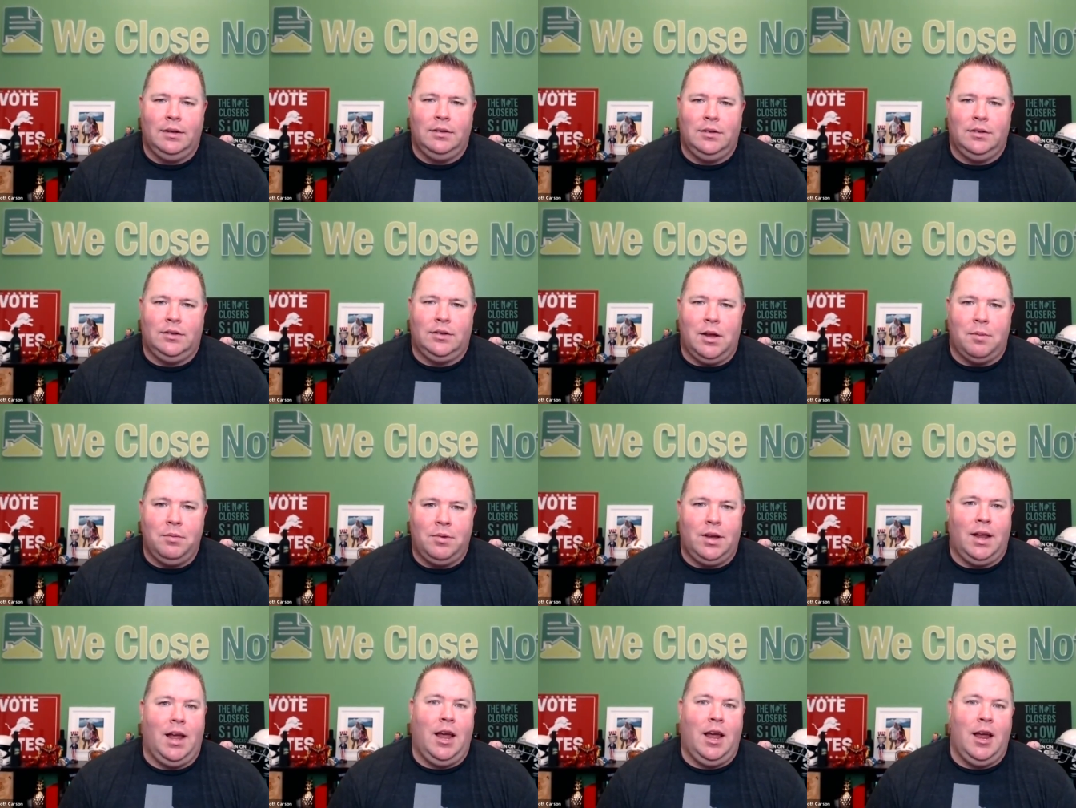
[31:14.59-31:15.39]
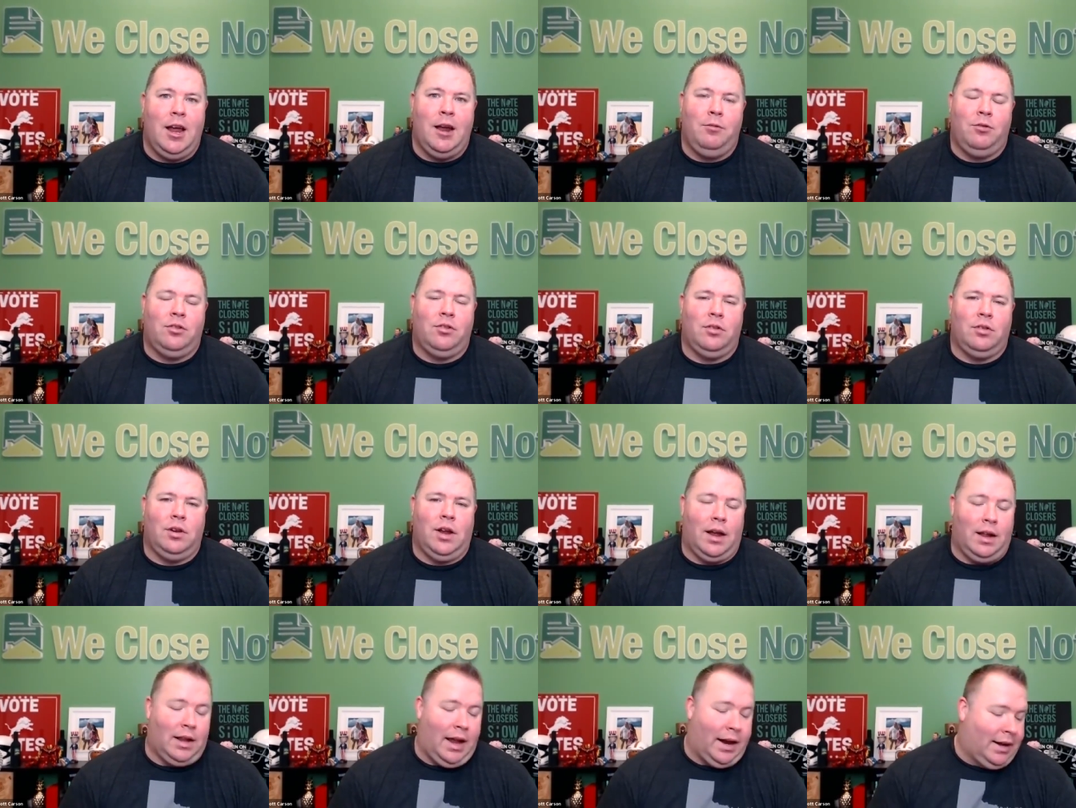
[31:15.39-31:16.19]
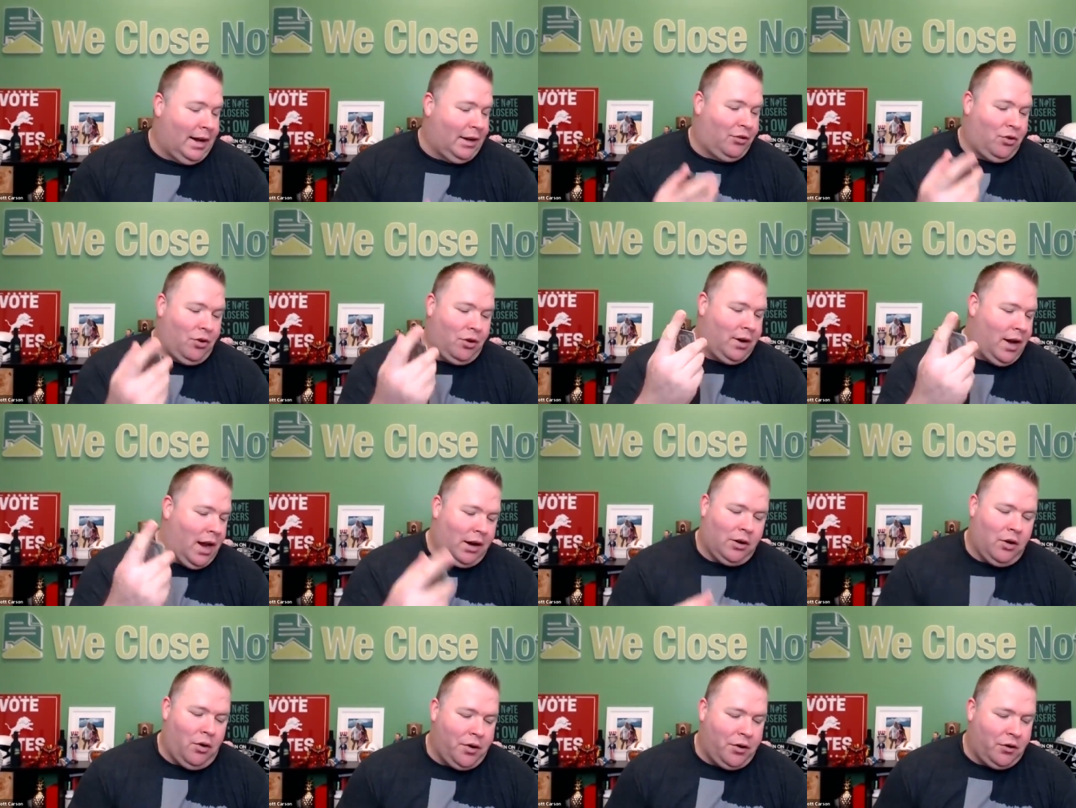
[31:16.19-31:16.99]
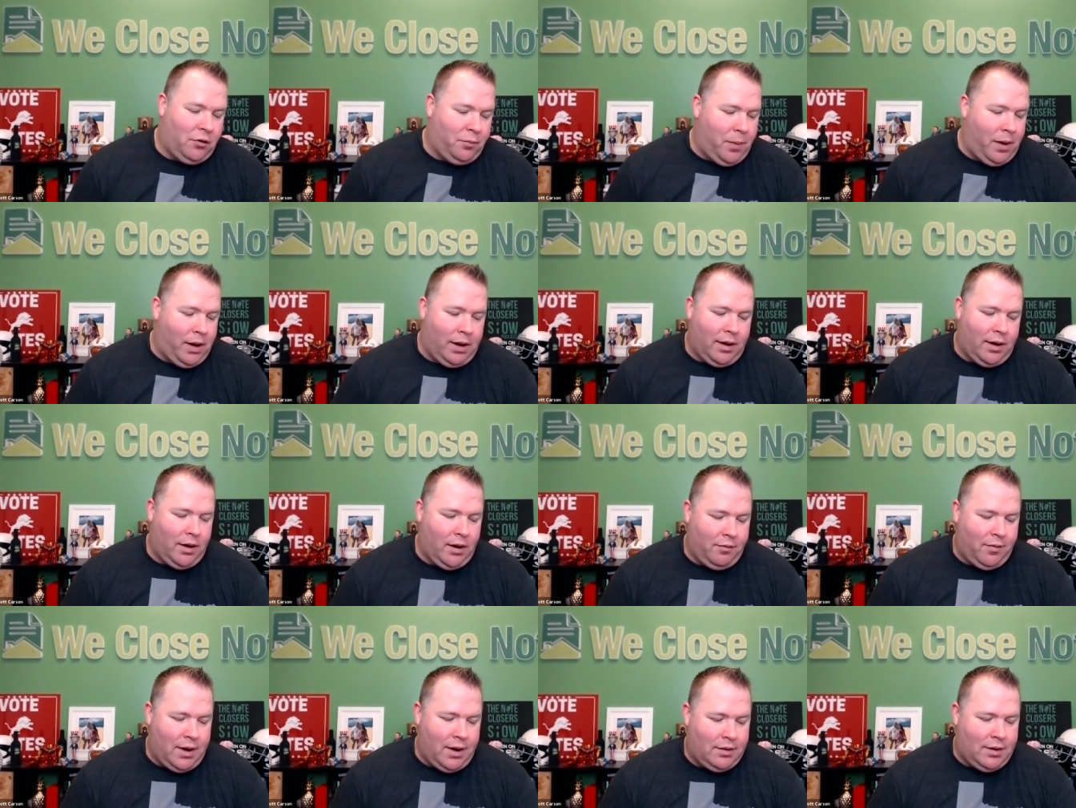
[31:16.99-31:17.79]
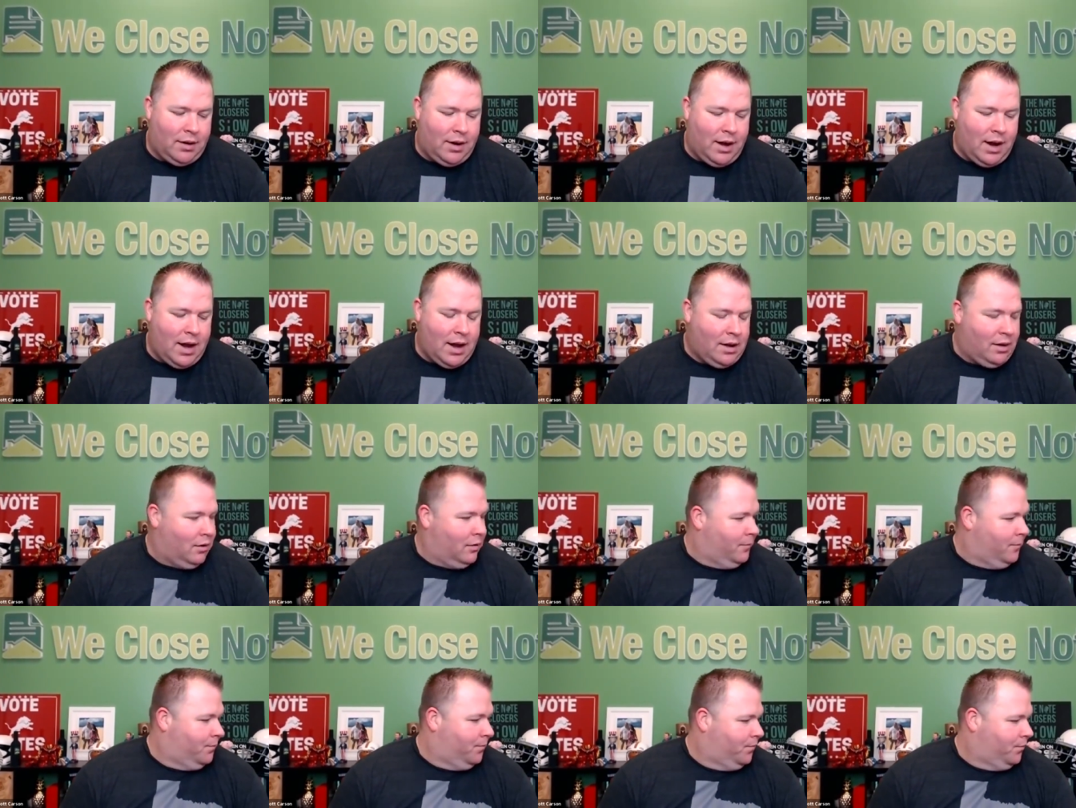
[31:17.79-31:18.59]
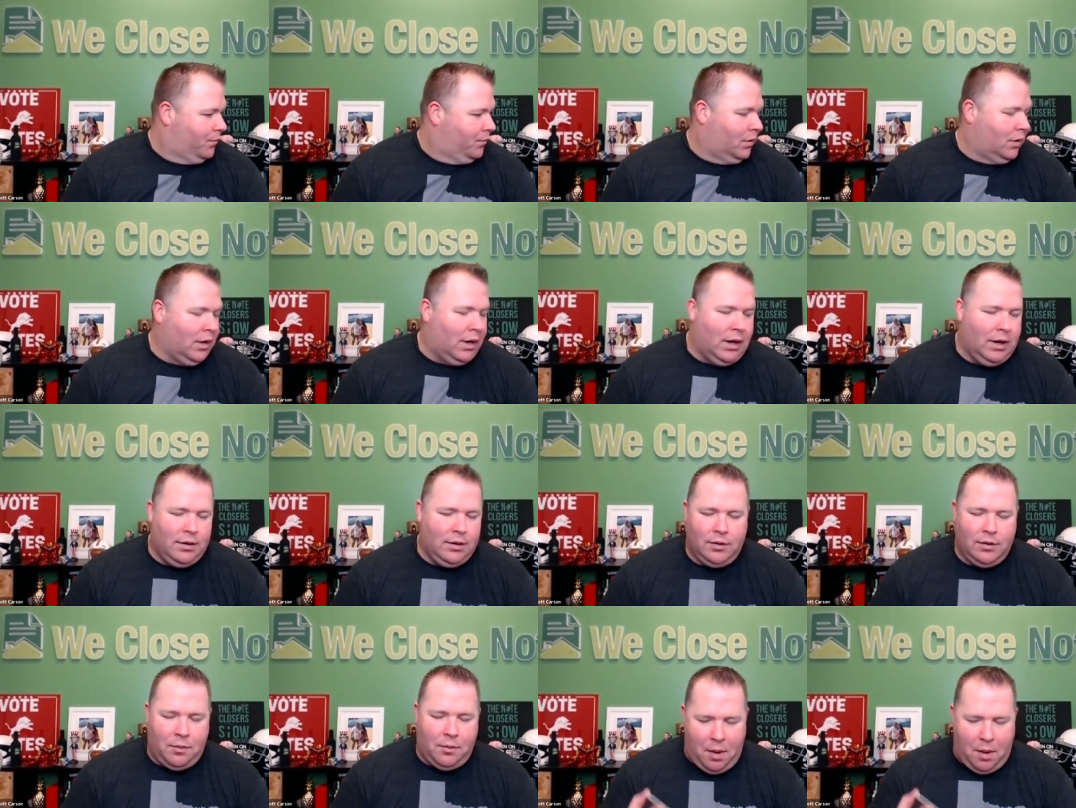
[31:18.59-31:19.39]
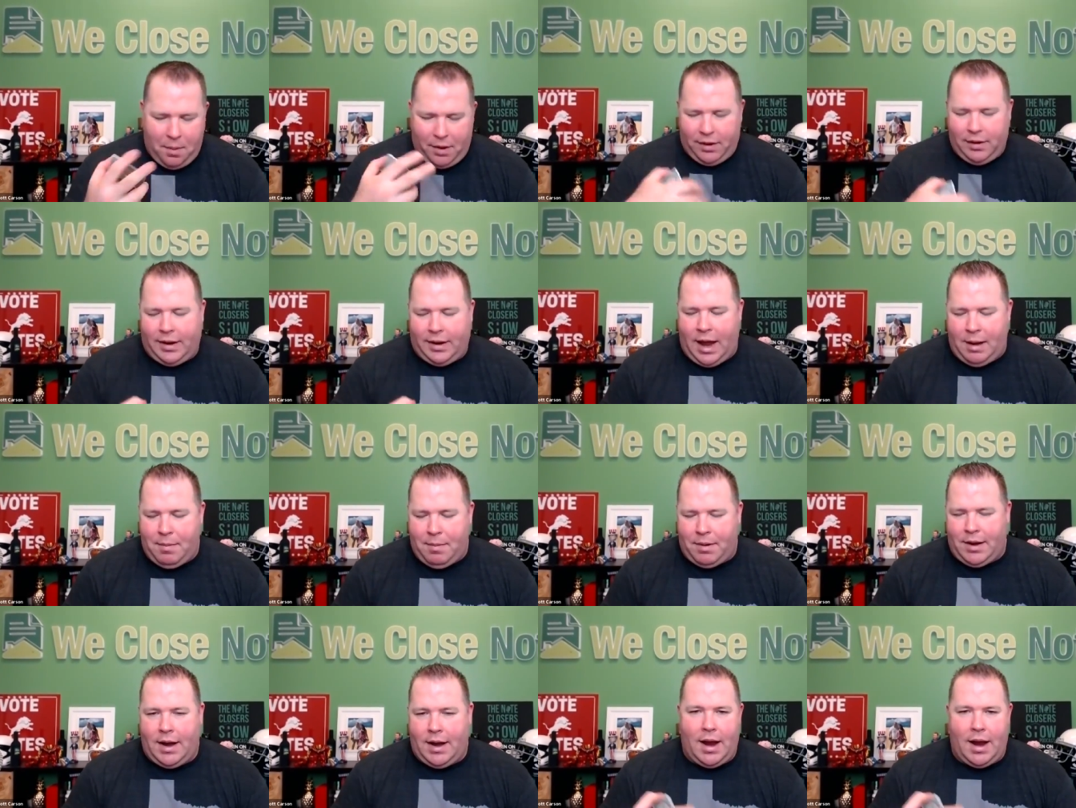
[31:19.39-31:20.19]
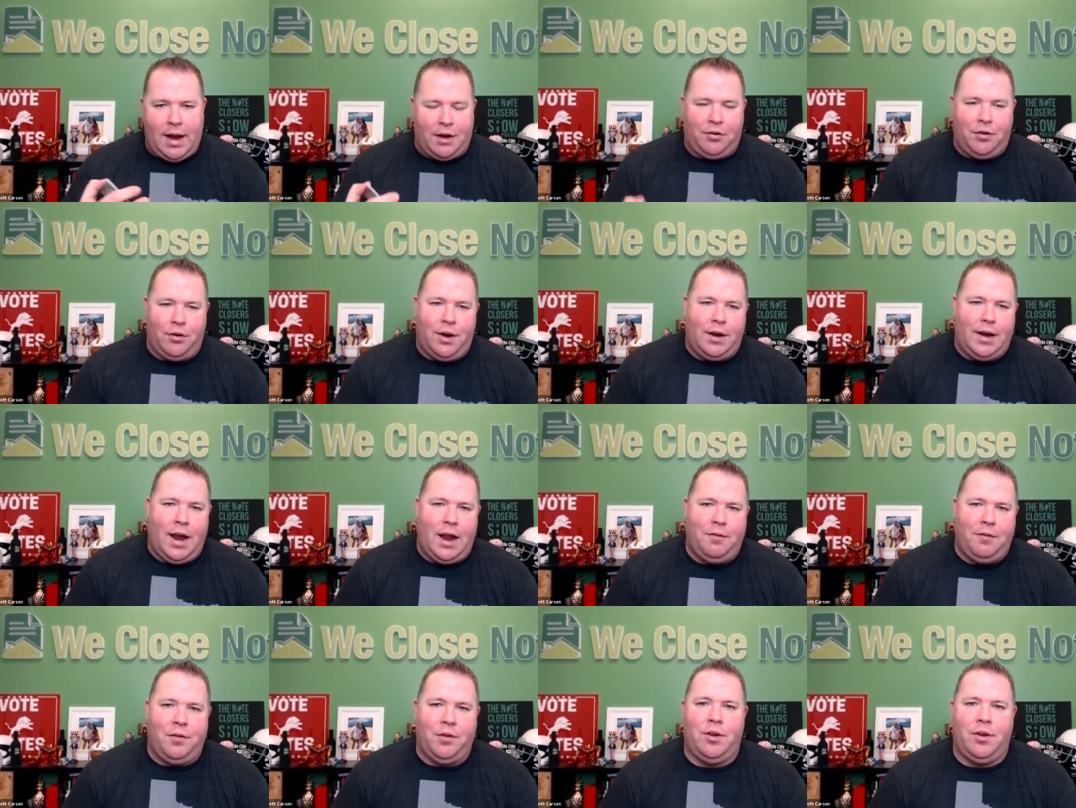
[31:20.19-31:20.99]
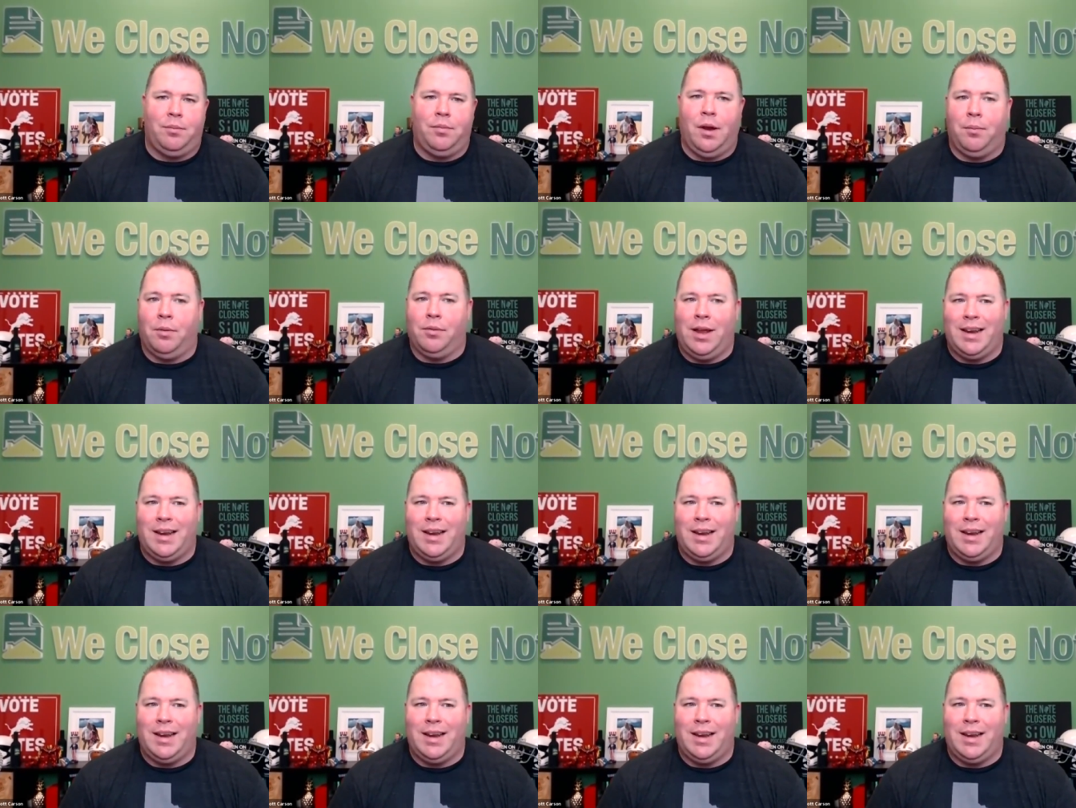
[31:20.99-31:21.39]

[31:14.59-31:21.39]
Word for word: Sometimes, like I turned down going and speaking at an event today. Uh, I mean, it came in today and I turned it down for September.